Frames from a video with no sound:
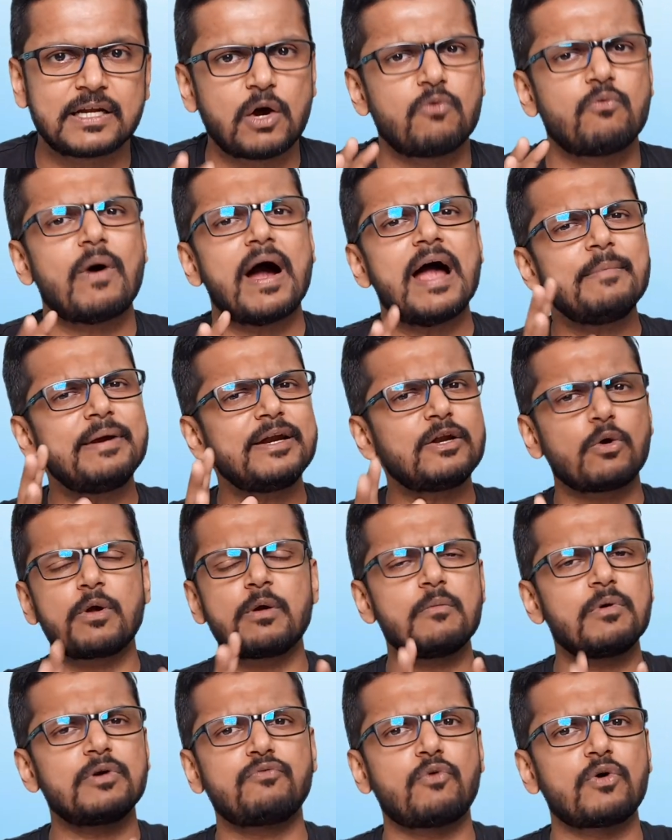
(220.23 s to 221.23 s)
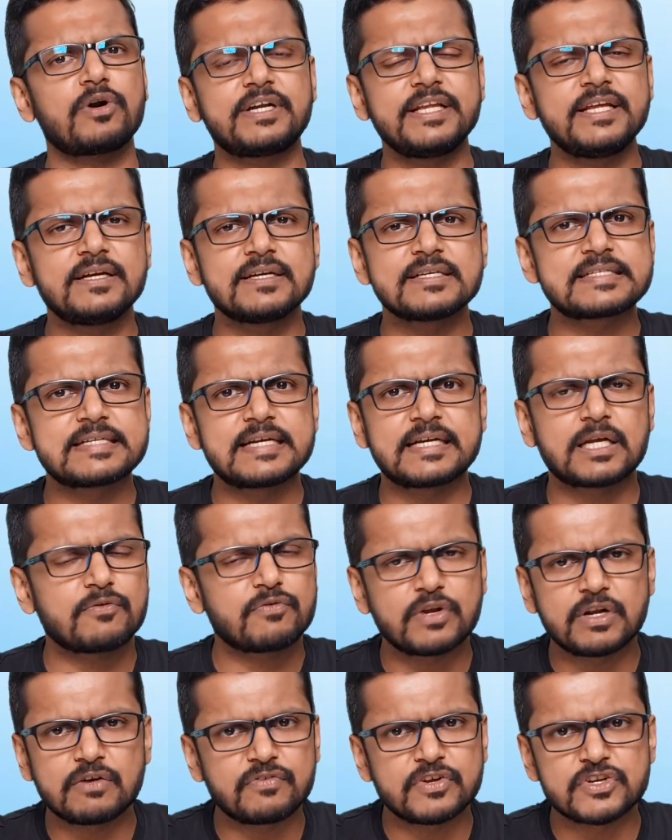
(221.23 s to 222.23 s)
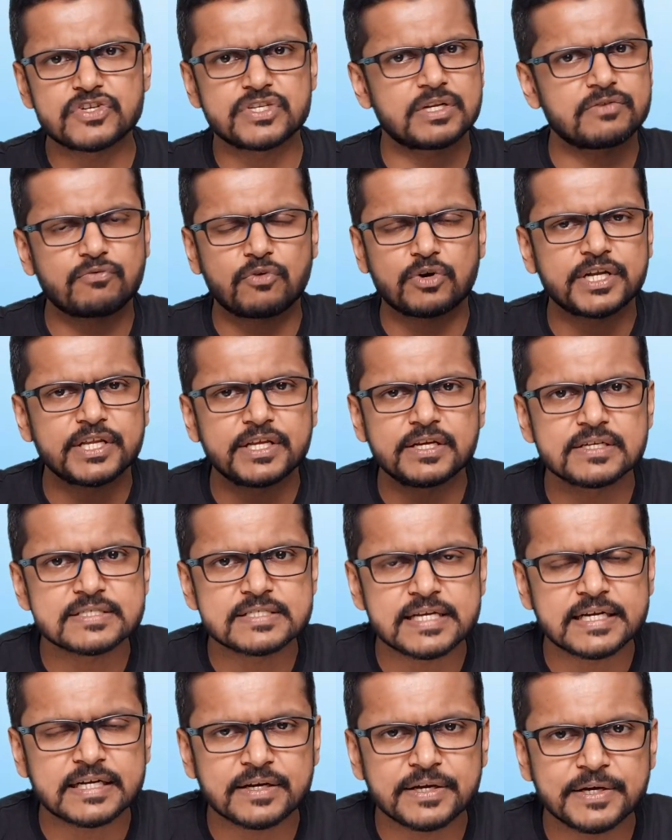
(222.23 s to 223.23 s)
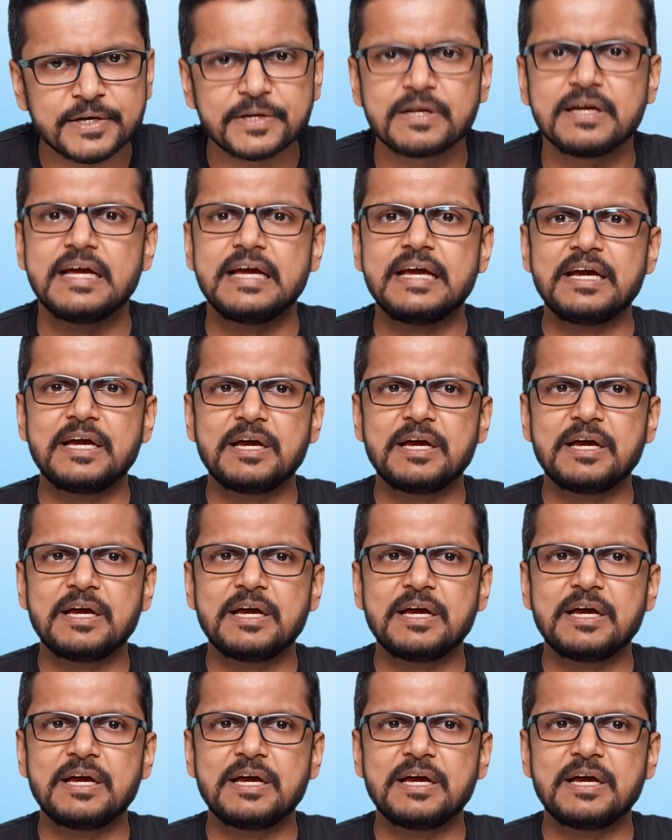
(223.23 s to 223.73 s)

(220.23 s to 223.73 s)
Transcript: Now, why am I talking about 40 years data for inflation and 40 years data here?